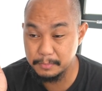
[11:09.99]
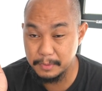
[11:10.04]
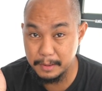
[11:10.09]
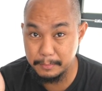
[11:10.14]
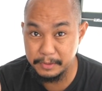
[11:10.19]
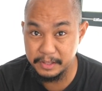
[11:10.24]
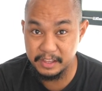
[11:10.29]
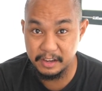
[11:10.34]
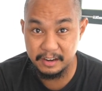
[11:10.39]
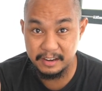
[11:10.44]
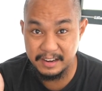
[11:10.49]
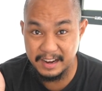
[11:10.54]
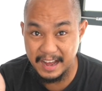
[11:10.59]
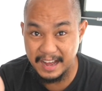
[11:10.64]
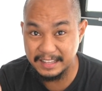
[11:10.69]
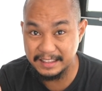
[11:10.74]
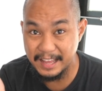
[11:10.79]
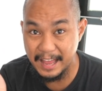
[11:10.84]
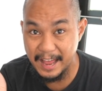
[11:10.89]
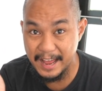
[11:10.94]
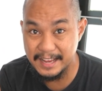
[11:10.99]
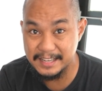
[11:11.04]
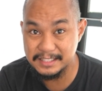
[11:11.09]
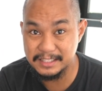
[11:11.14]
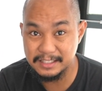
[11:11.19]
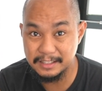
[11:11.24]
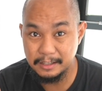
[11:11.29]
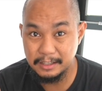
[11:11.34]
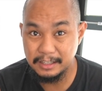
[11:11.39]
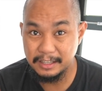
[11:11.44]
Maybe they're not
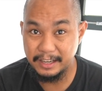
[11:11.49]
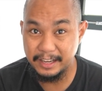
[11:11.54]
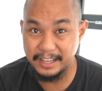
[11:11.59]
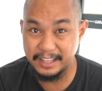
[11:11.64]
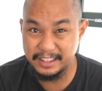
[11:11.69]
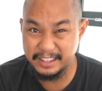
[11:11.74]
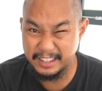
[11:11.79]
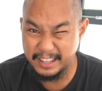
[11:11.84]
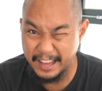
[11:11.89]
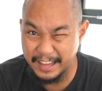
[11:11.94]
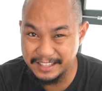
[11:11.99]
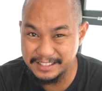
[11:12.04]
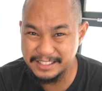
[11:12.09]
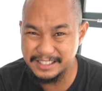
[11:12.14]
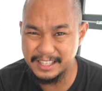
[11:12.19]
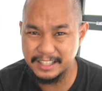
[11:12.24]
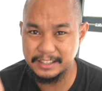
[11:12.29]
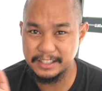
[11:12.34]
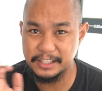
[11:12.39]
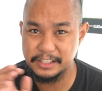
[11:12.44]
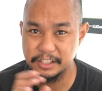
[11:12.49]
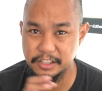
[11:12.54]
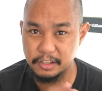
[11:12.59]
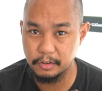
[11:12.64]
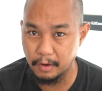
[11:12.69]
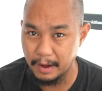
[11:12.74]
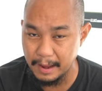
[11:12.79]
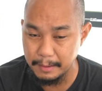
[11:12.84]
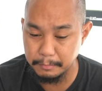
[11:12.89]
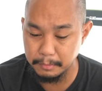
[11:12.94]
as intense and
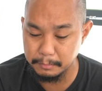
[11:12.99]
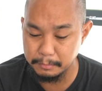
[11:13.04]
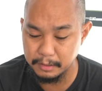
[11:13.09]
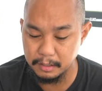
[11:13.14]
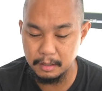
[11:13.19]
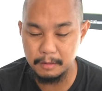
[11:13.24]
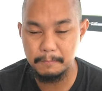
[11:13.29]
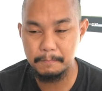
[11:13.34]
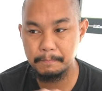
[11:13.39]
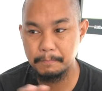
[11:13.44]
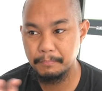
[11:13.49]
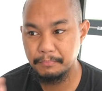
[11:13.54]
describable